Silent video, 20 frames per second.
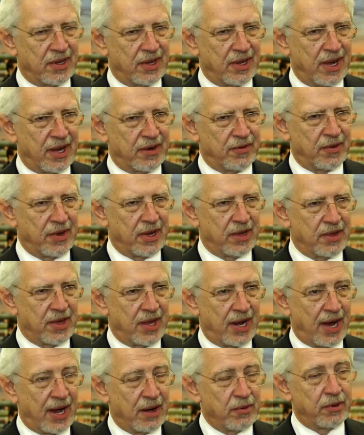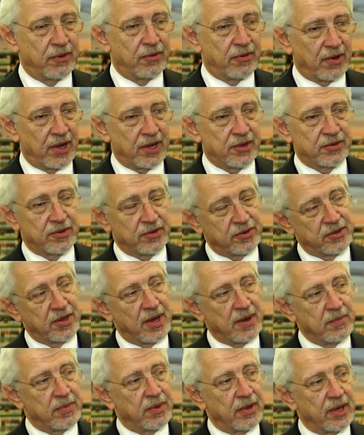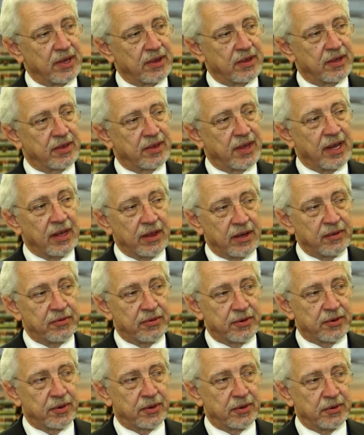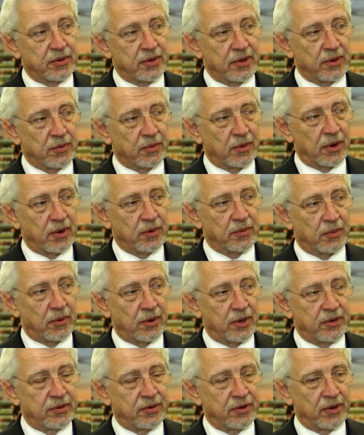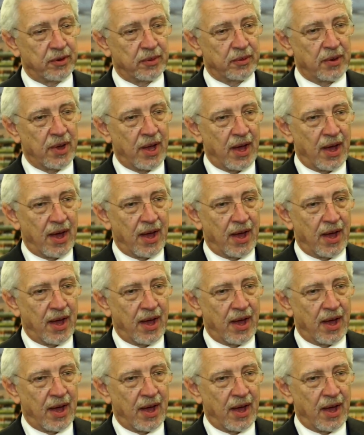to Latvia that I would face the same thing that they lived through during World War Two.